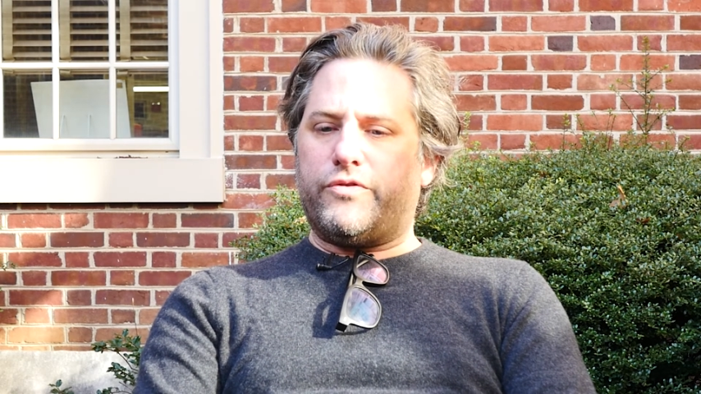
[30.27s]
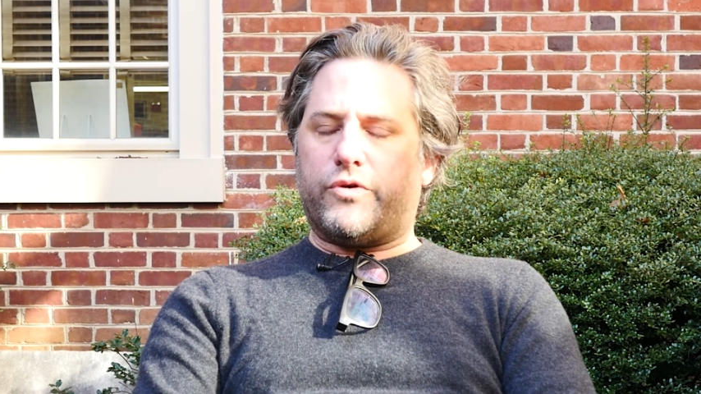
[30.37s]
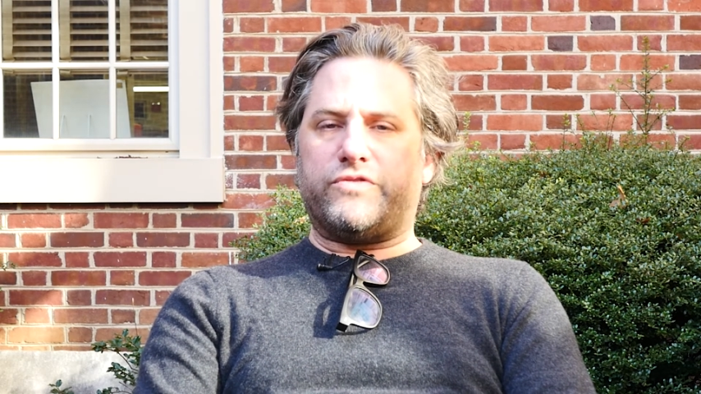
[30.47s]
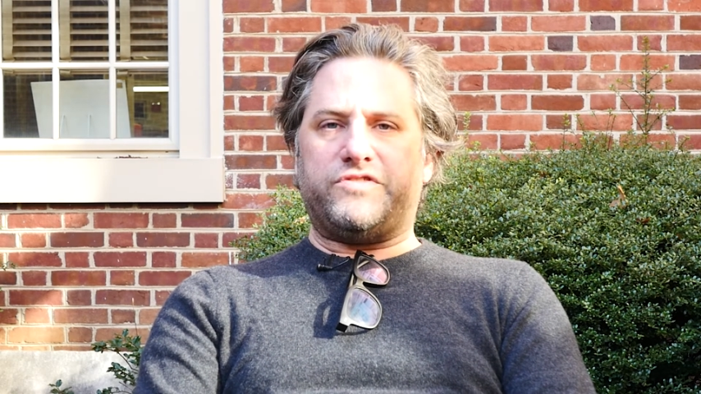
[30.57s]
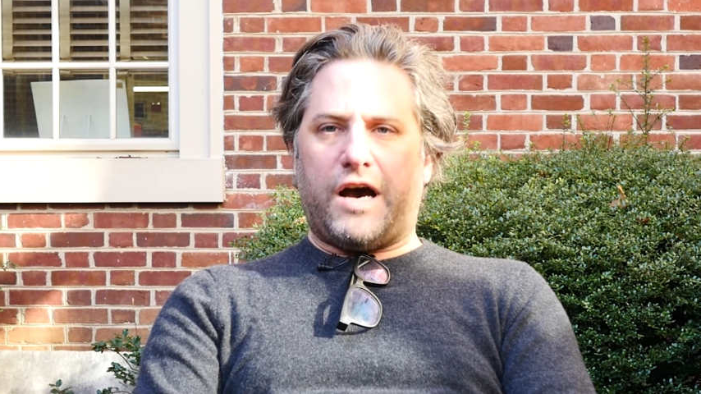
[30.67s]

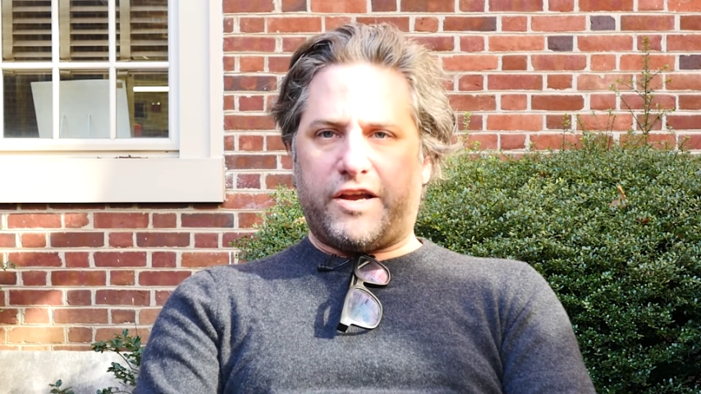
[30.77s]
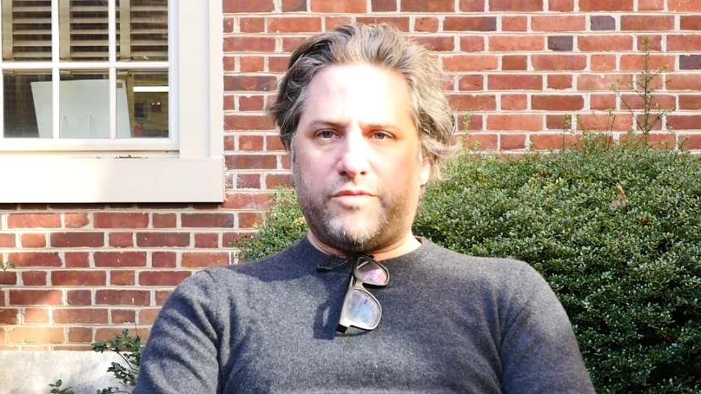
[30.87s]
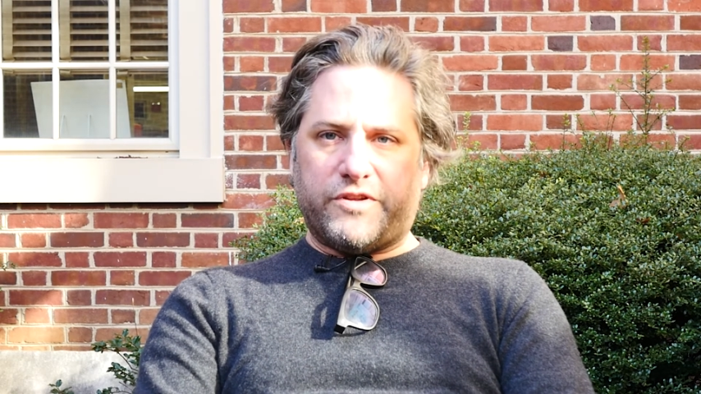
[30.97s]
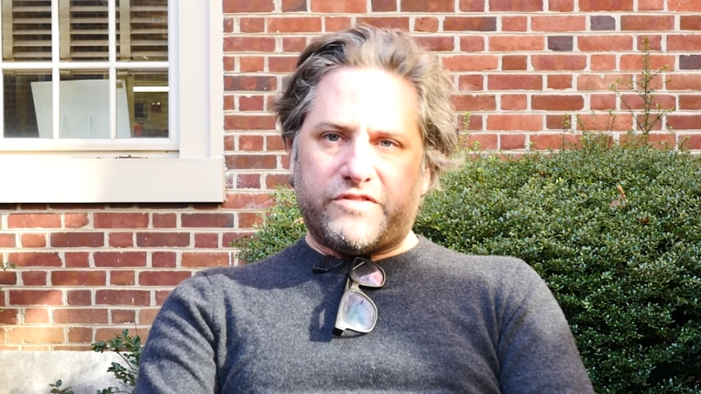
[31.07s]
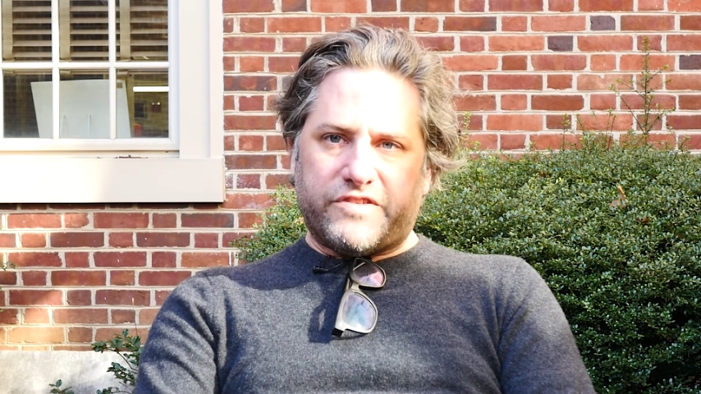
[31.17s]
Those
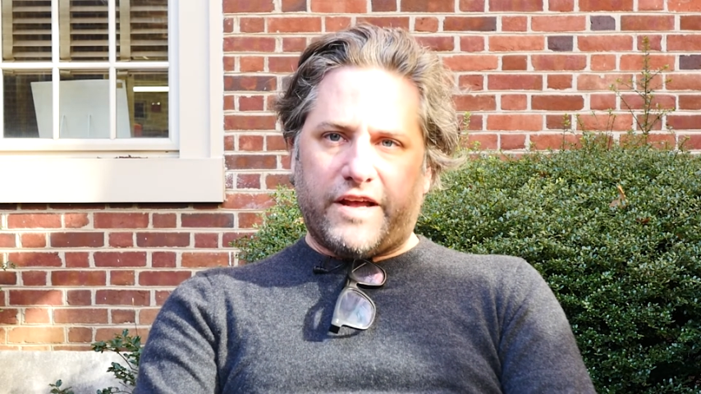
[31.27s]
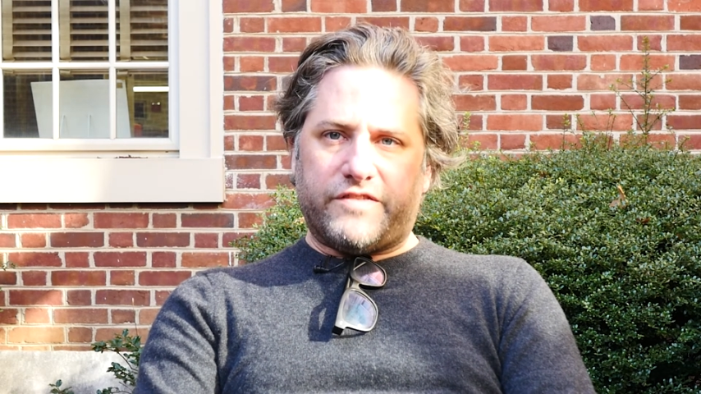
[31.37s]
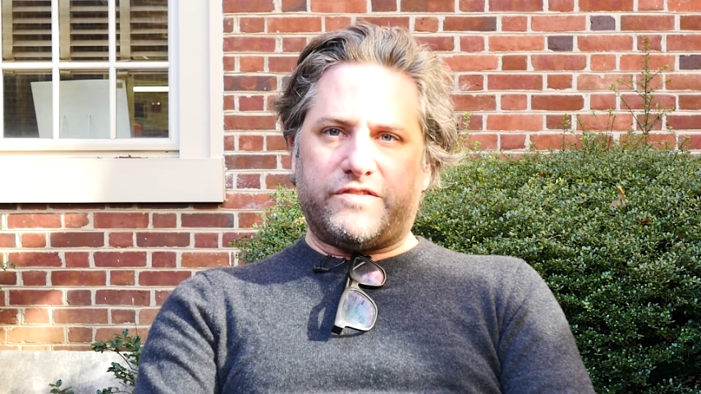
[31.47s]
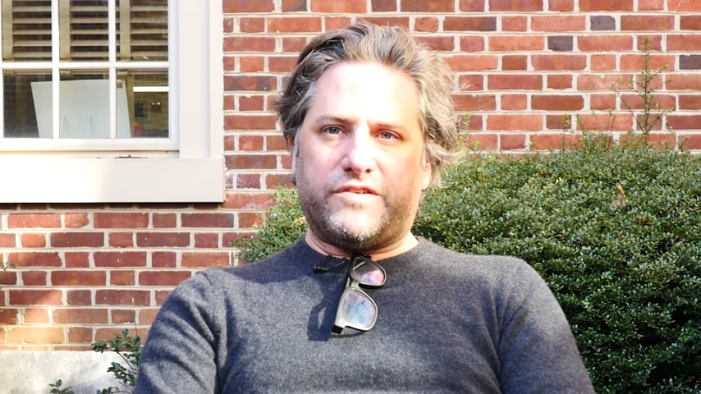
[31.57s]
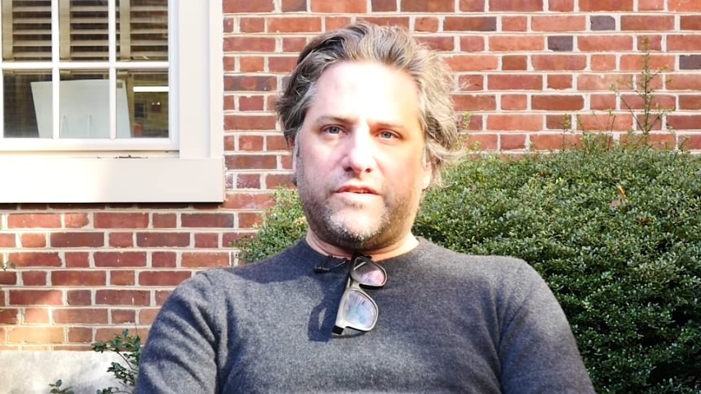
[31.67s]
document
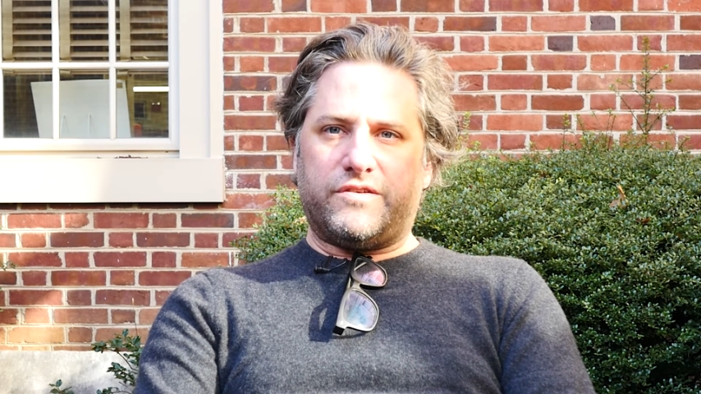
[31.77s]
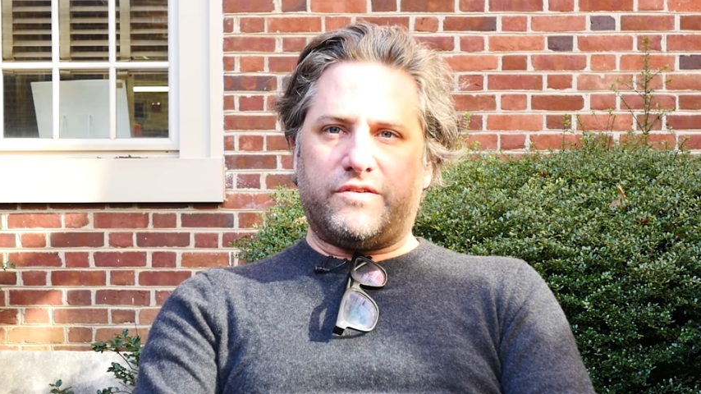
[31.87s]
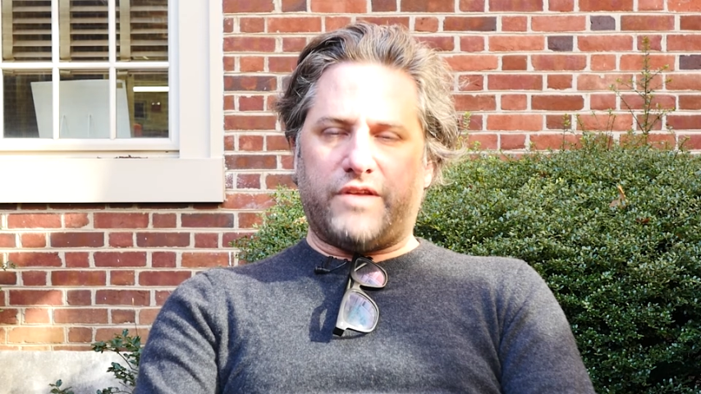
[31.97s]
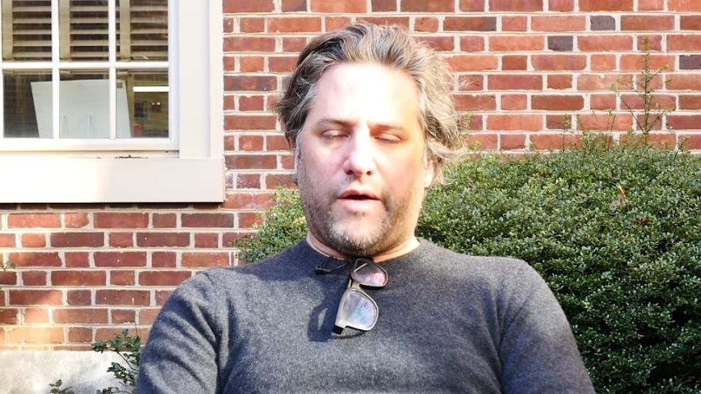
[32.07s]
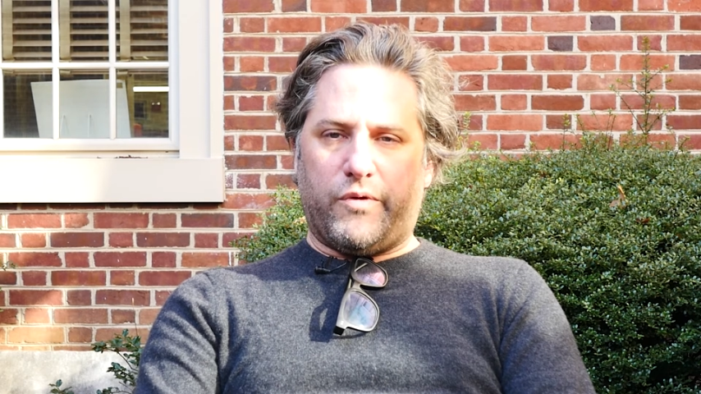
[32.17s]
sets
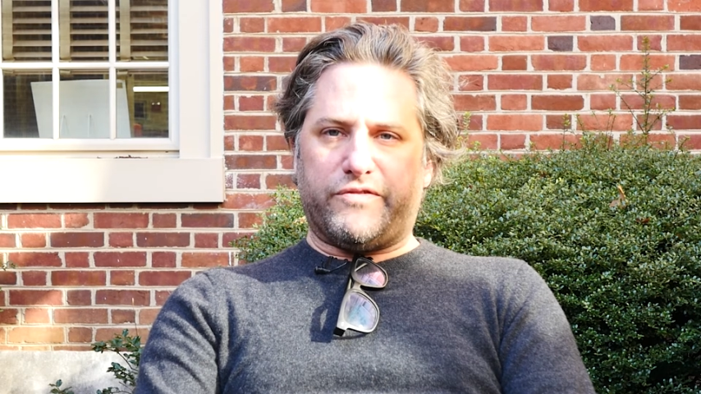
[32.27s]
that